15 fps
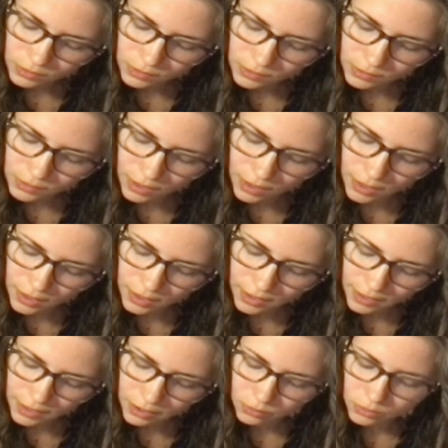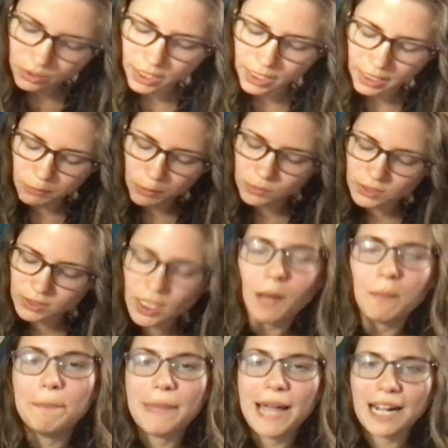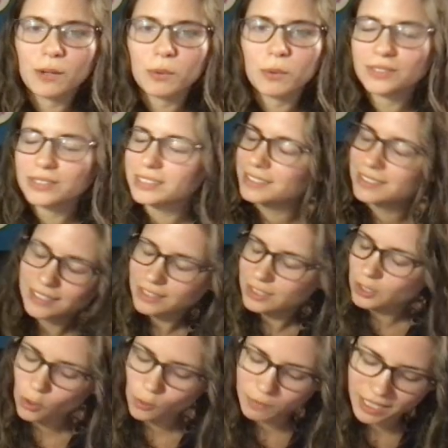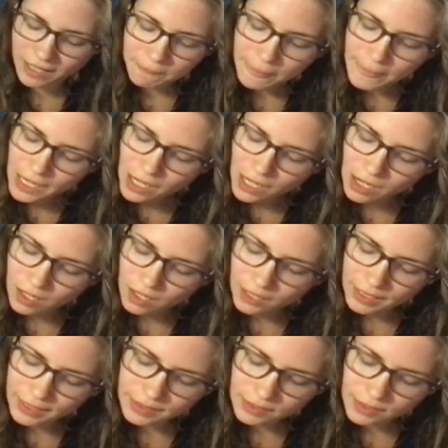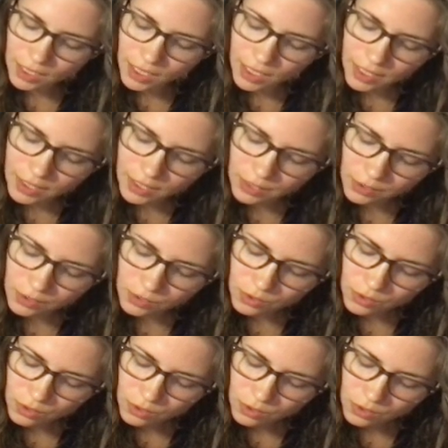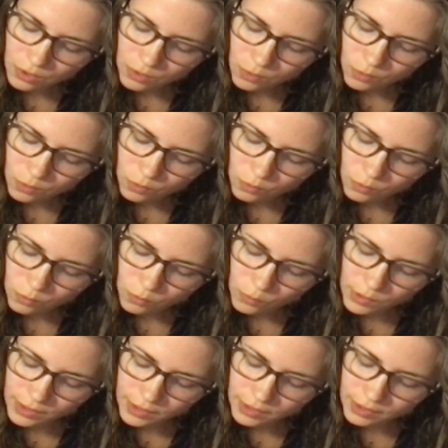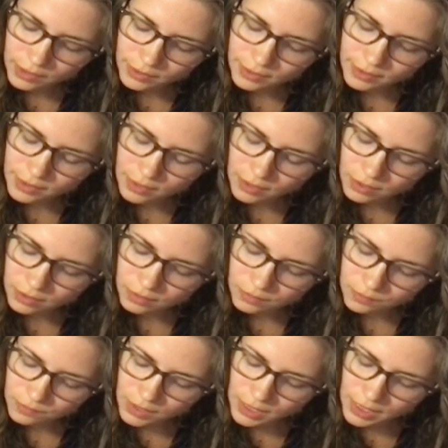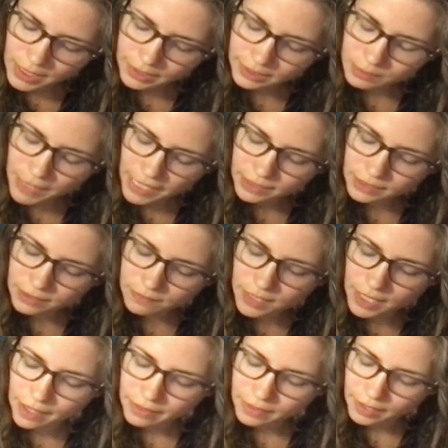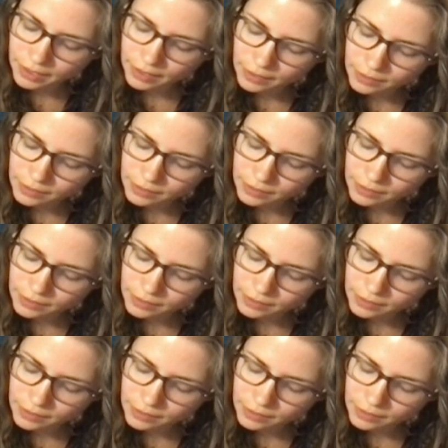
oh god, I wrote saw backwards. Show me. All I saw was an expanse of nothing.